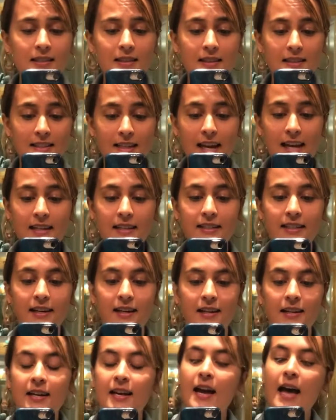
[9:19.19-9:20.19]
in the
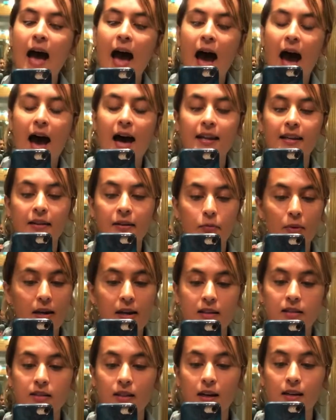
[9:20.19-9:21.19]
data. And when
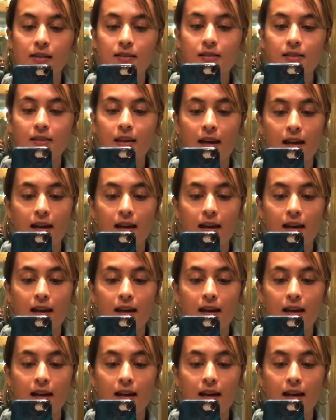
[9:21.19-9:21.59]
it does,